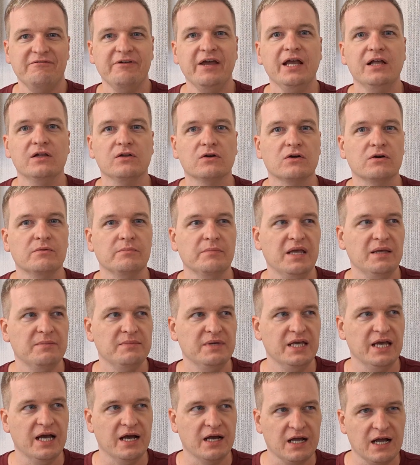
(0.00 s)
failure may
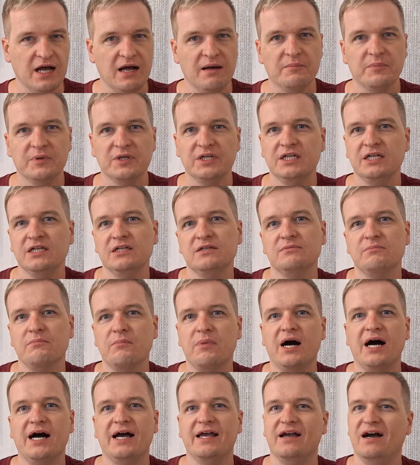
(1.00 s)
be accompanied
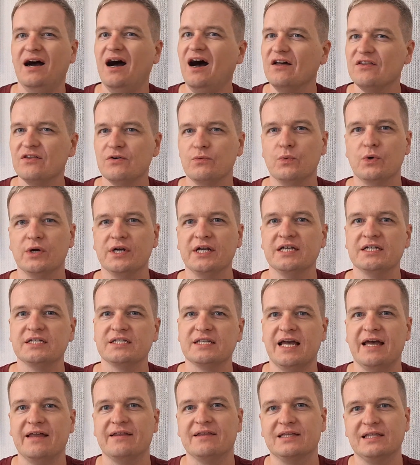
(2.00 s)
by other warnings
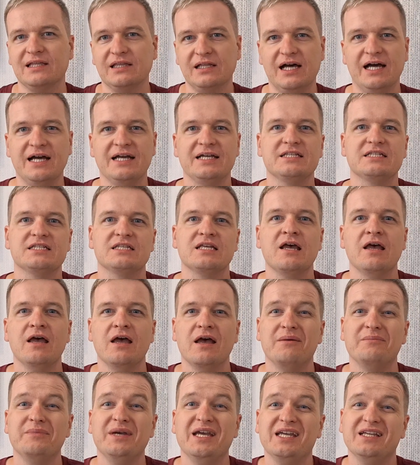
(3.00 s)
and lights,
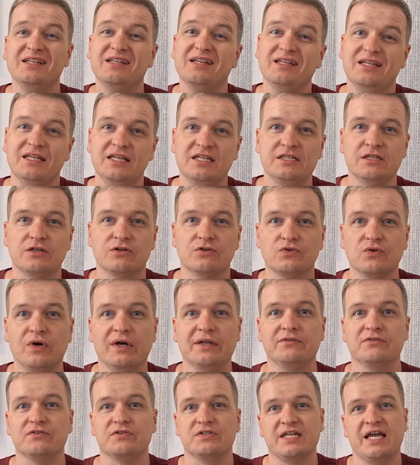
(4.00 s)
making it easier to
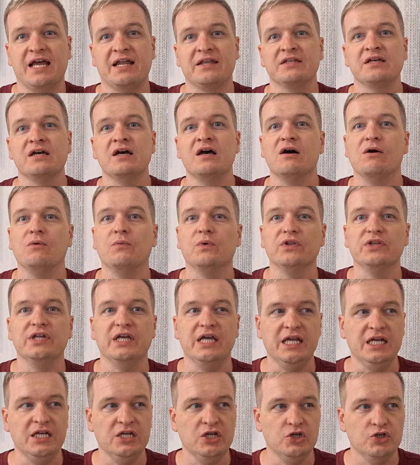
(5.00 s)
understand what the
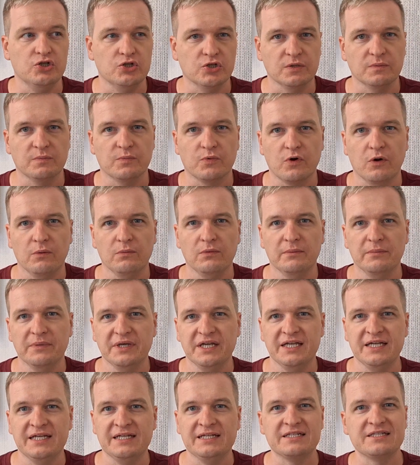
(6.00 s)
initial problem
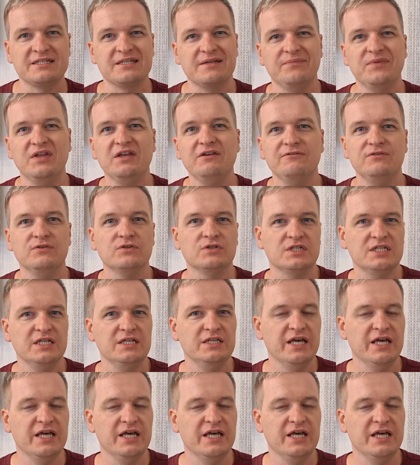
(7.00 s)
is. If you see